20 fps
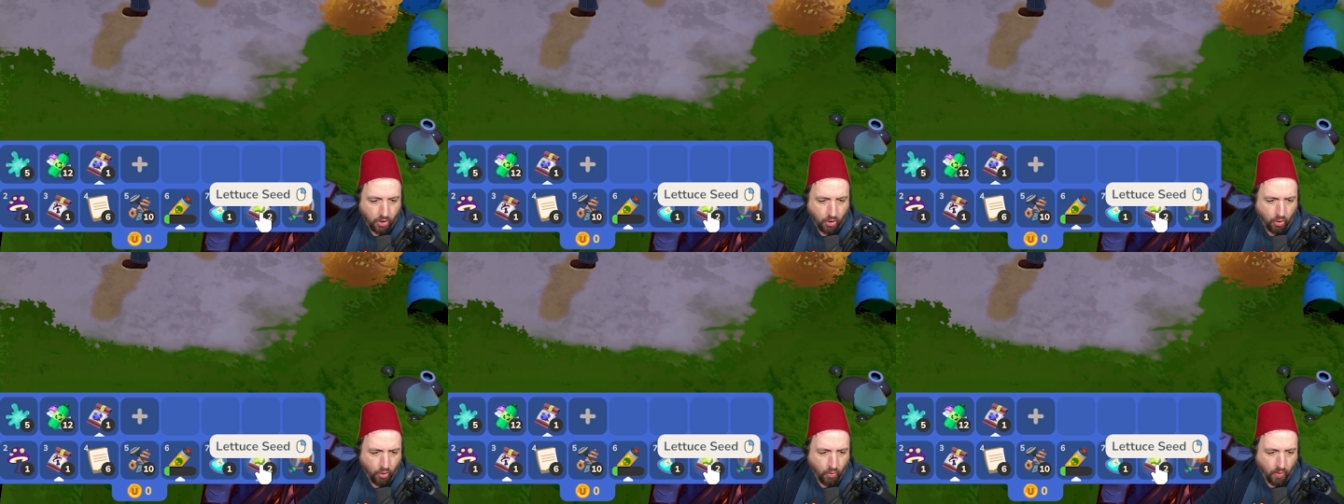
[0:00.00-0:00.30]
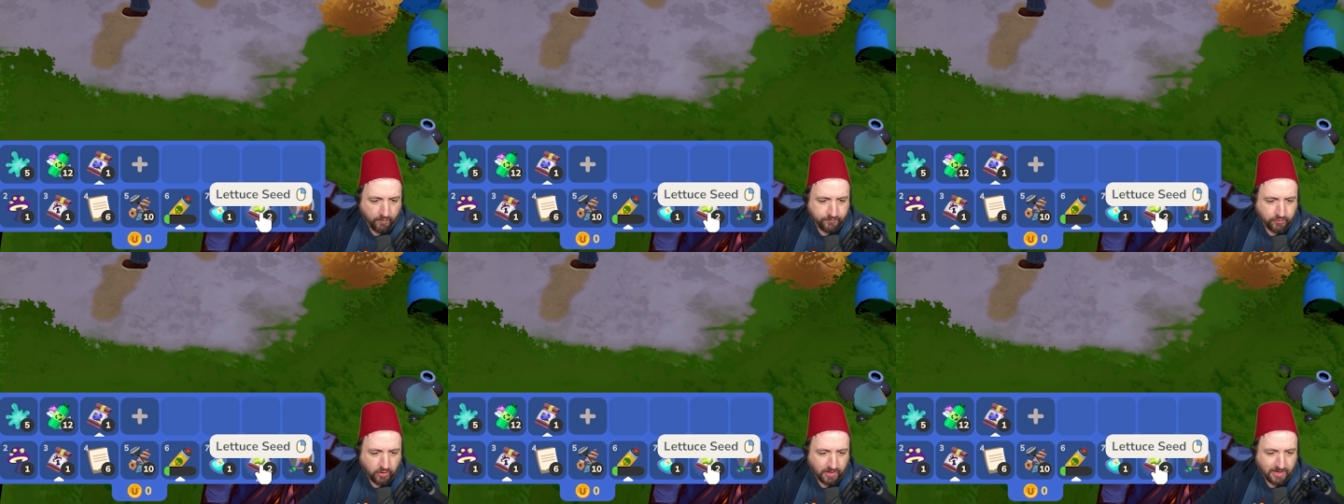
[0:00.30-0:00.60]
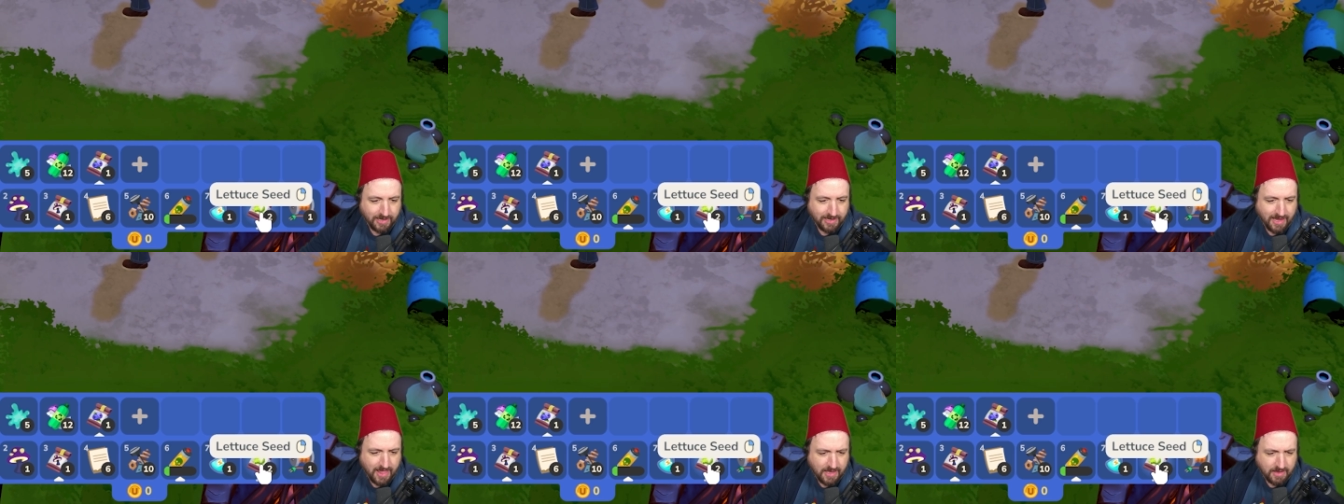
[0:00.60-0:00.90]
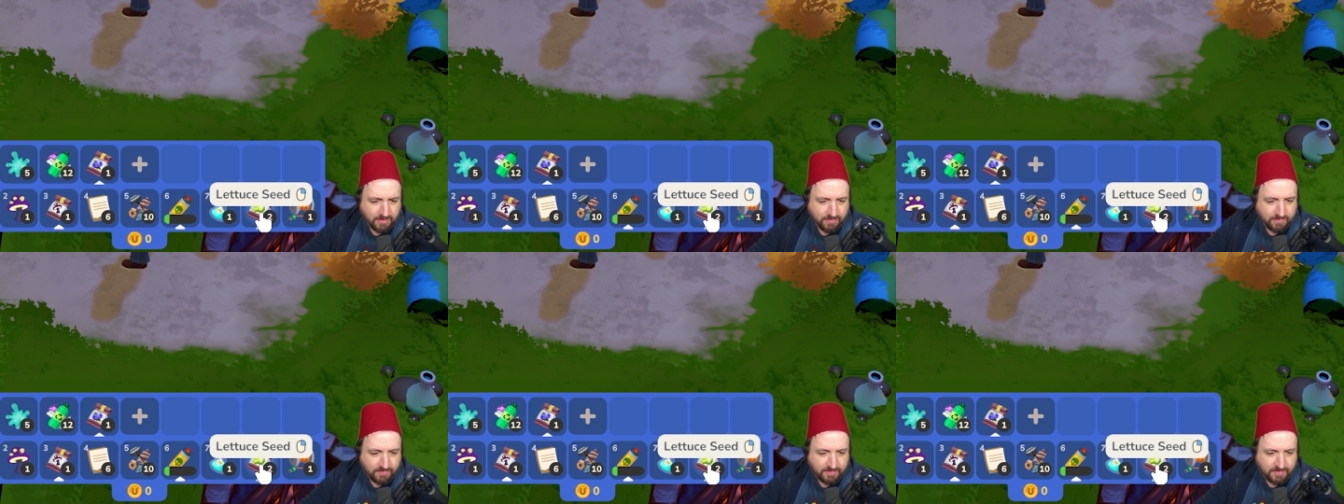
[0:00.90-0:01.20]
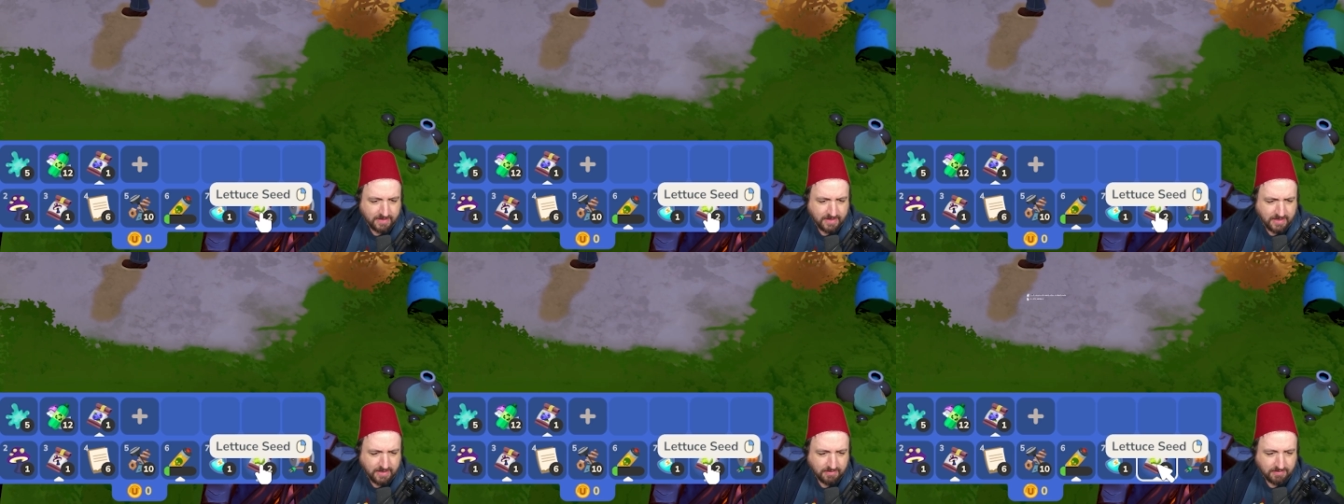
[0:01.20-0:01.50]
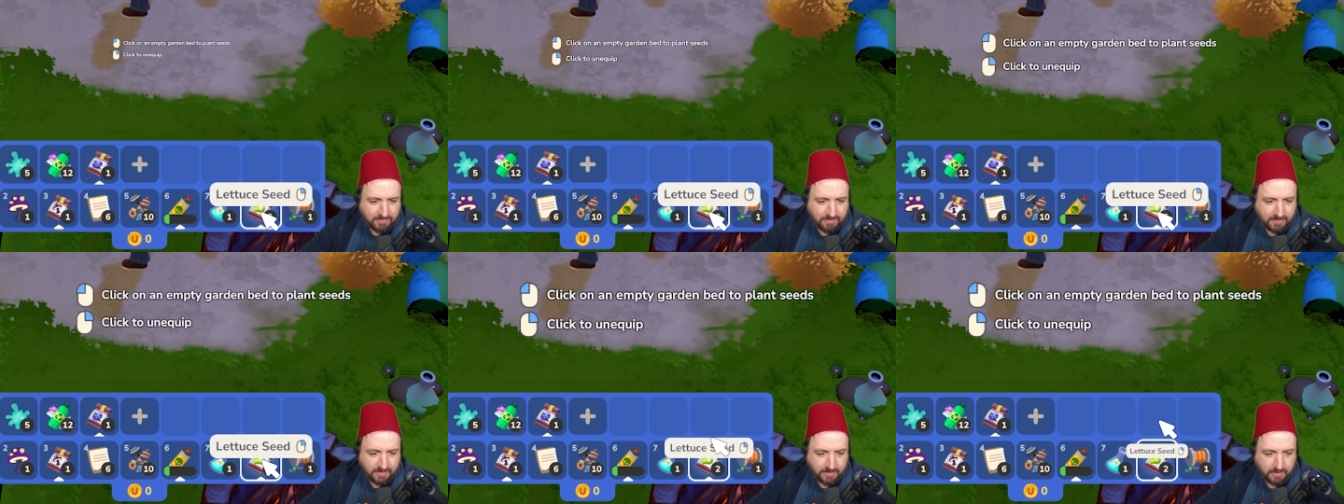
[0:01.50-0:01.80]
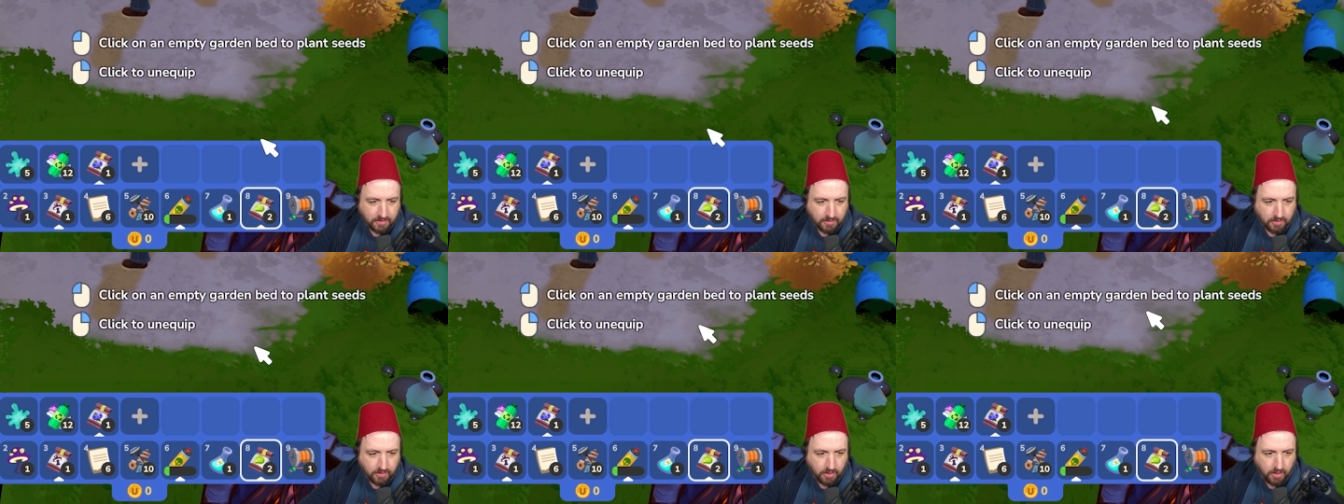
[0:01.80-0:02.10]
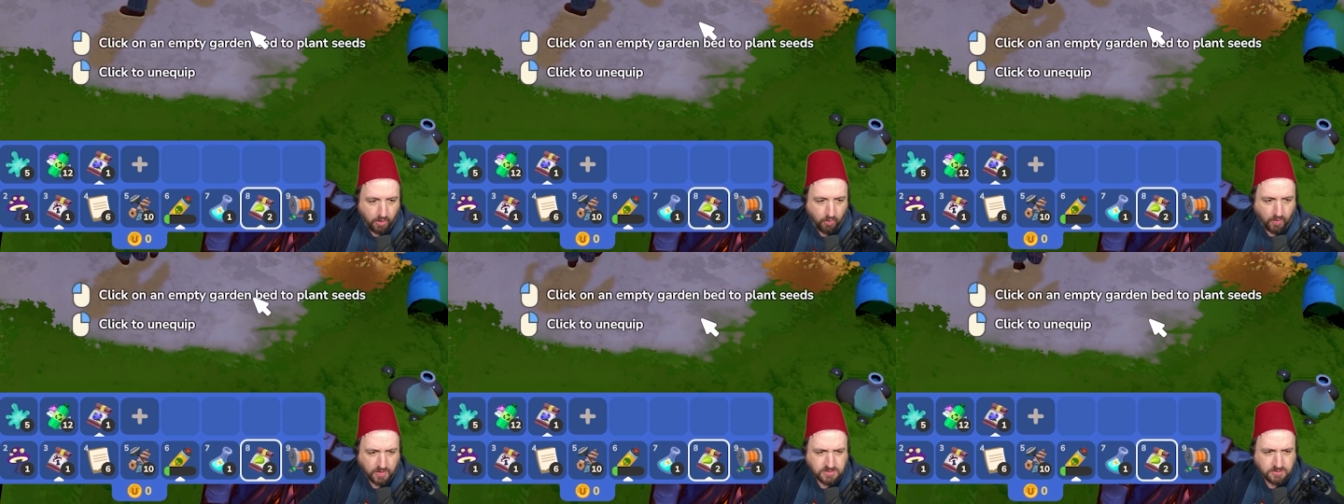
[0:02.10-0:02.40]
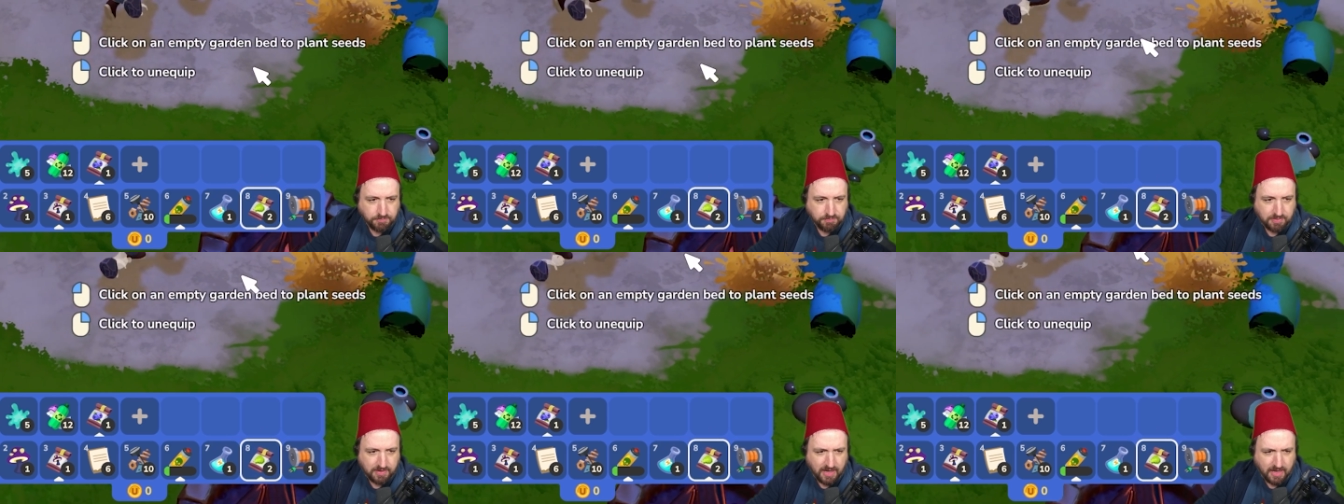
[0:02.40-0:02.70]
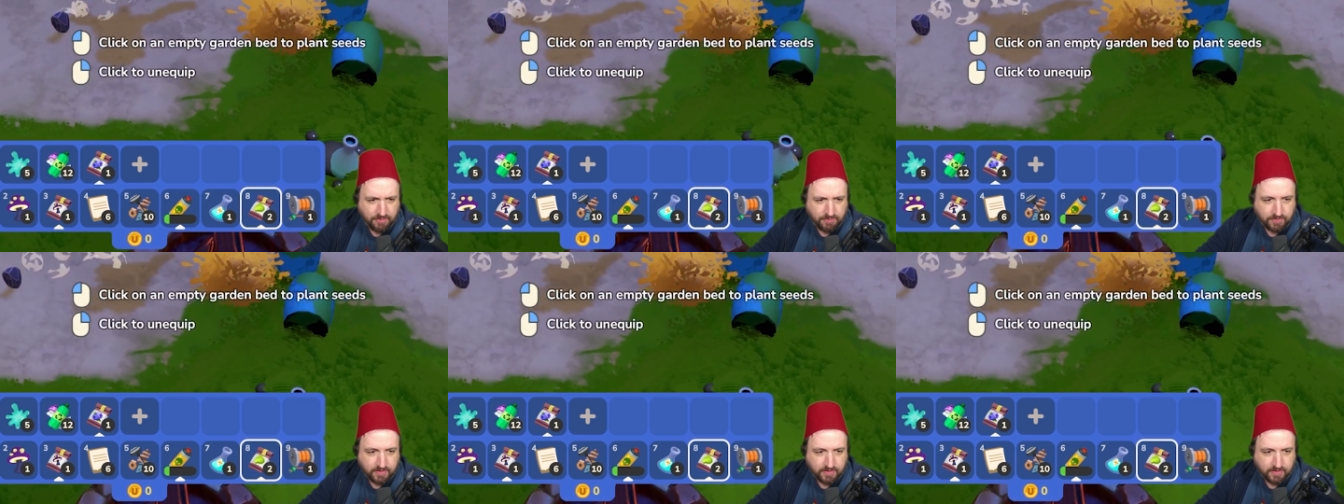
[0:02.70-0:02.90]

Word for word: Oh, I've got lettuce seeds here. Oh, I should plant